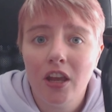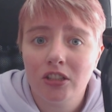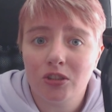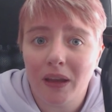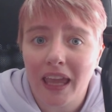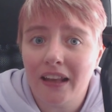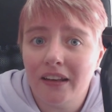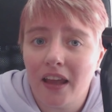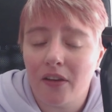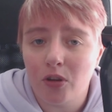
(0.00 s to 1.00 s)
So
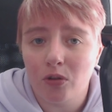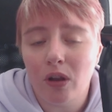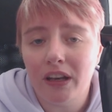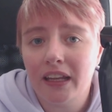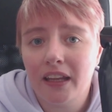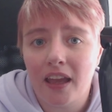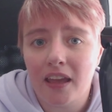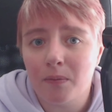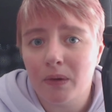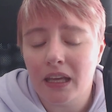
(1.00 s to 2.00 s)
again, if you're running
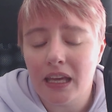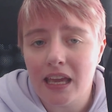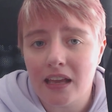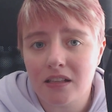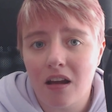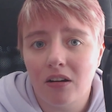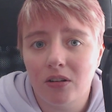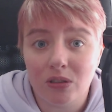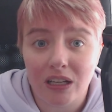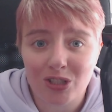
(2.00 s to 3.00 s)
ASR
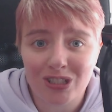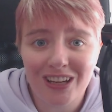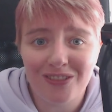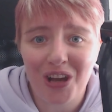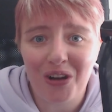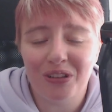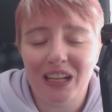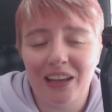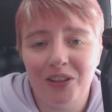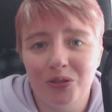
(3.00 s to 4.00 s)
or Azure Site
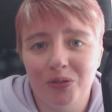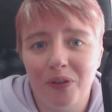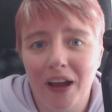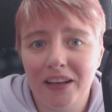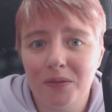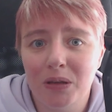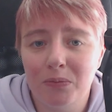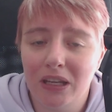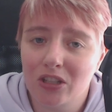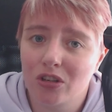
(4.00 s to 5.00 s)
Recovery in your environment,
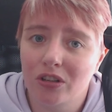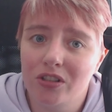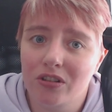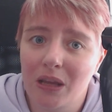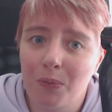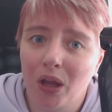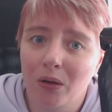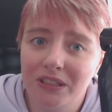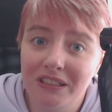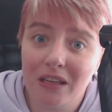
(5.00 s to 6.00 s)
make sure you're keeping
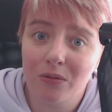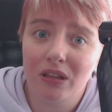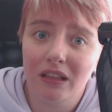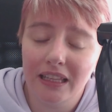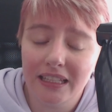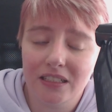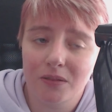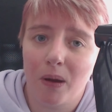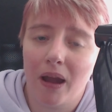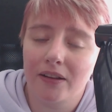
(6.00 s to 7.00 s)
up to date with the
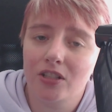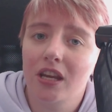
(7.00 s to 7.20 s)
latest patch,